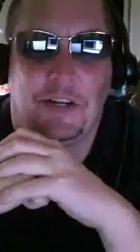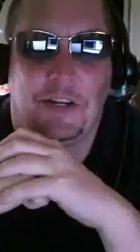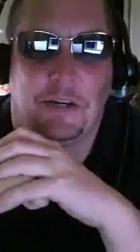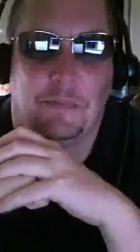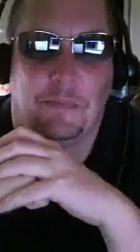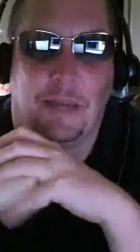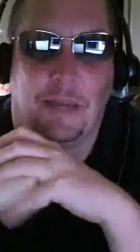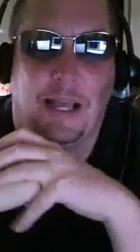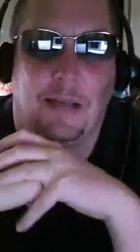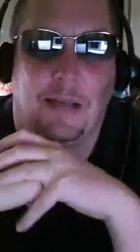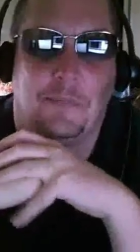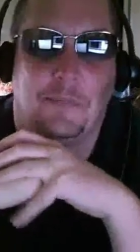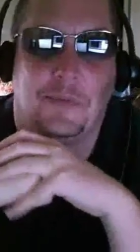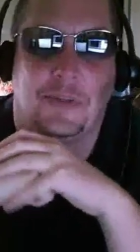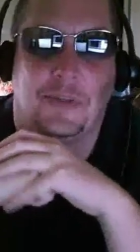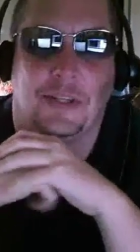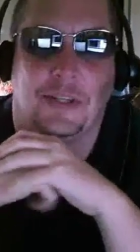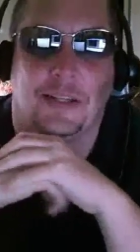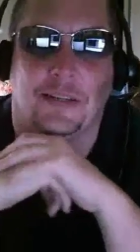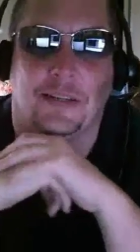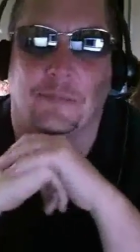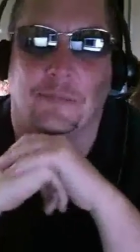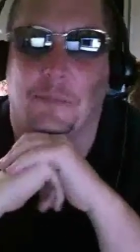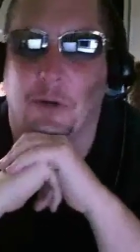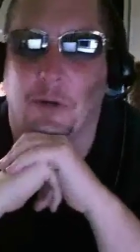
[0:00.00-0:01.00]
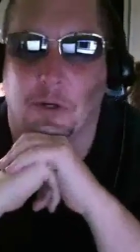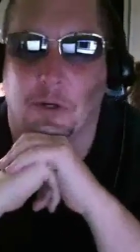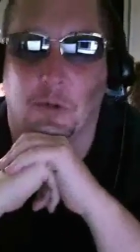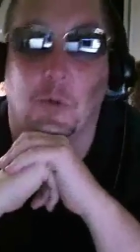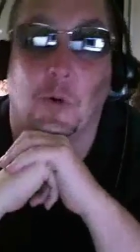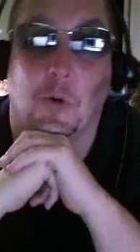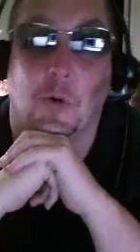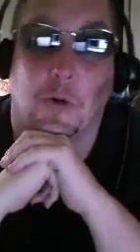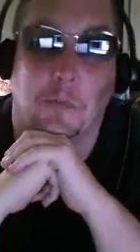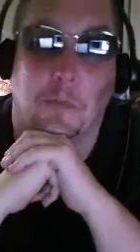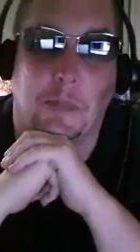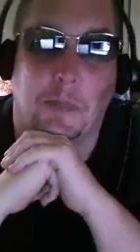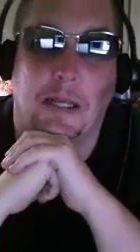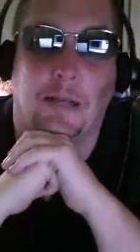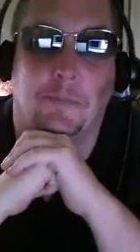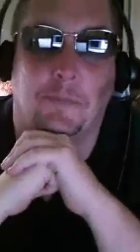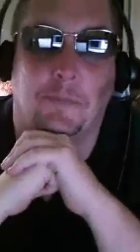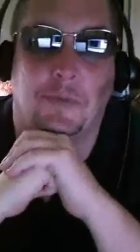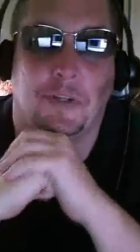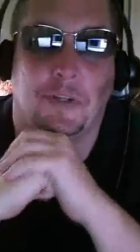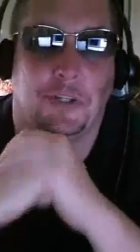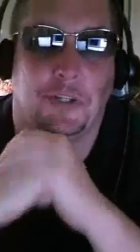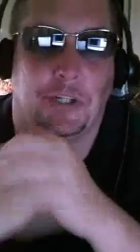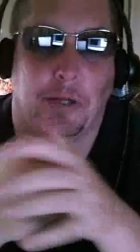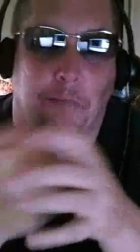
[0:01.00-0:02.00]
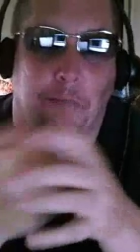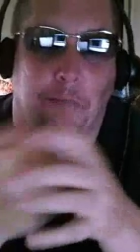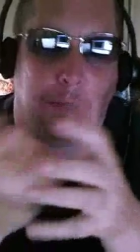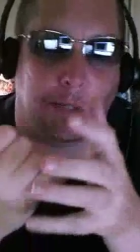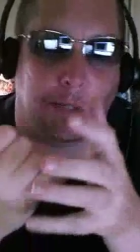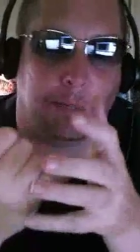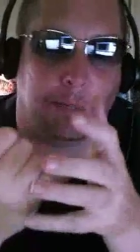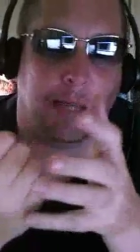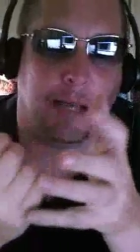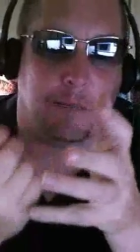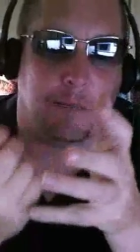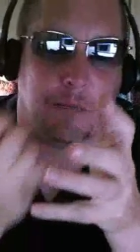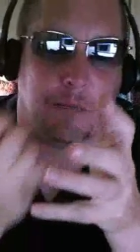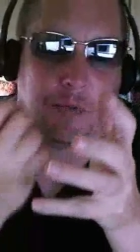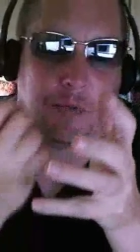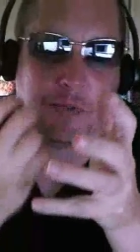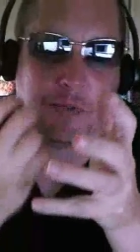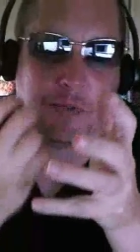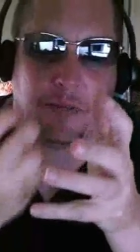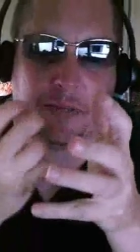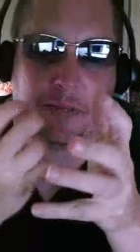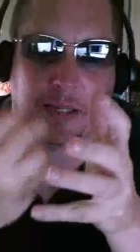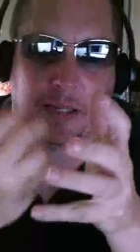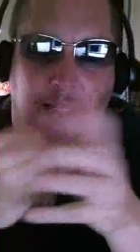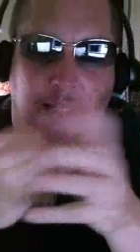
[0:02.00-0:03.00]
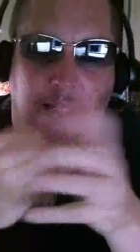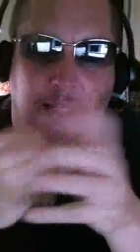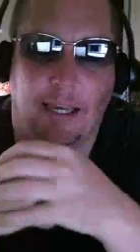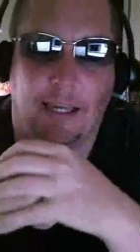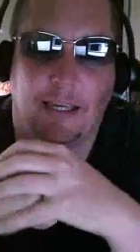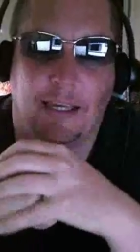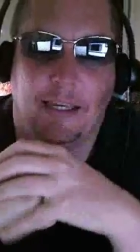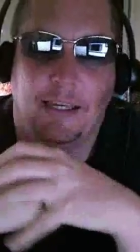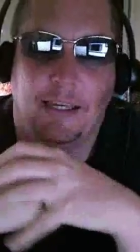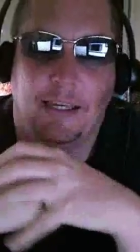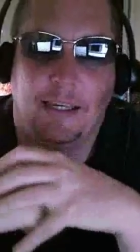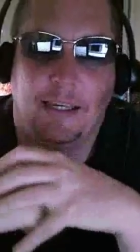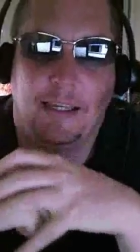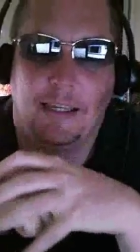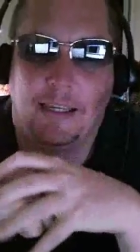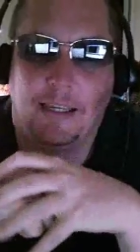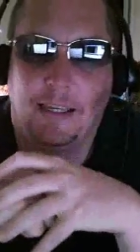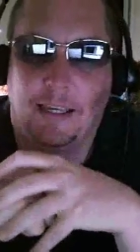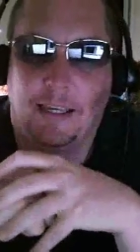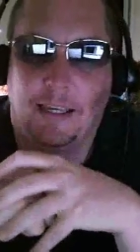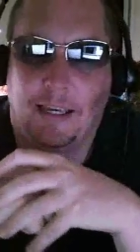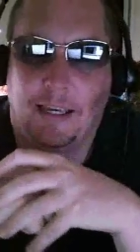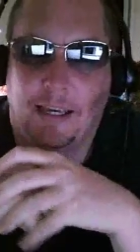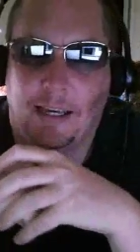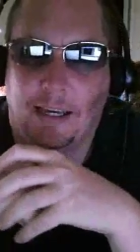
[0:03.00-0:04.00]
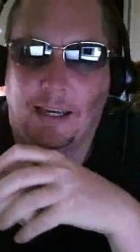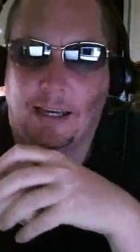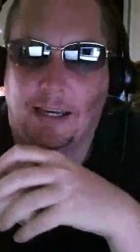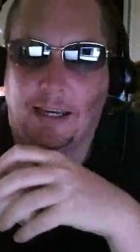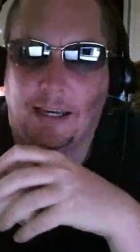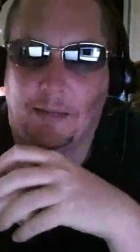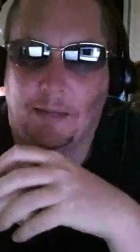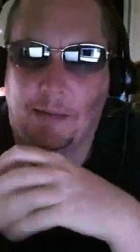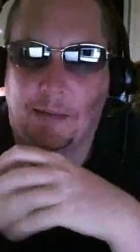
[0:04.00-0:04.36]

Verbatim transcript: maps and parkour maps and jumping maps and stuff like that. Uh, I